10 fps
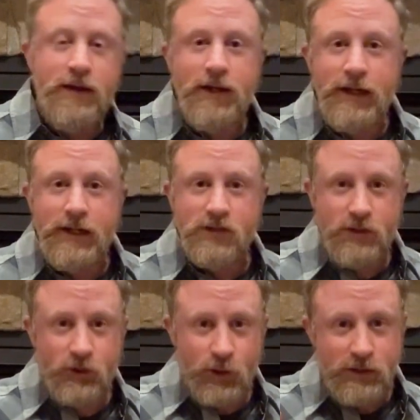And so
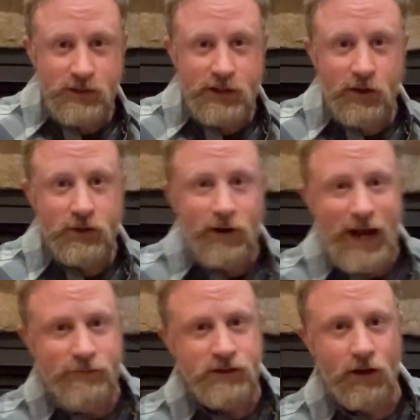you create this character
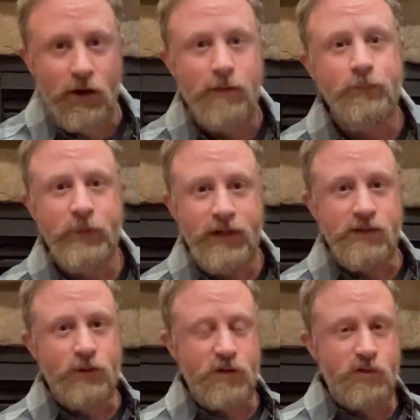avatar, and it
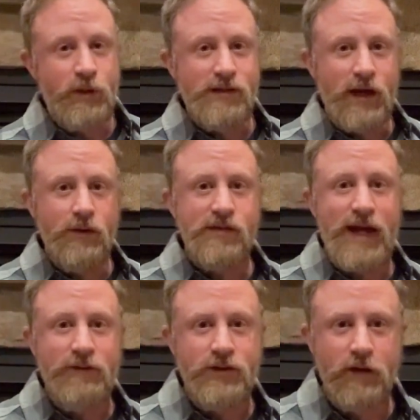sort of spits out this
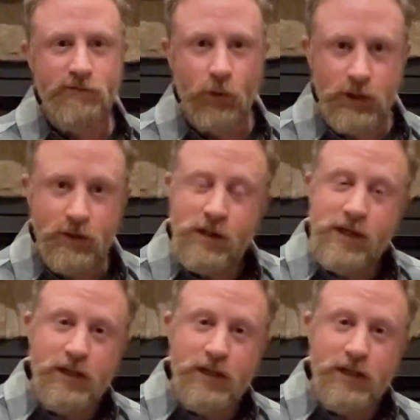avatar for you.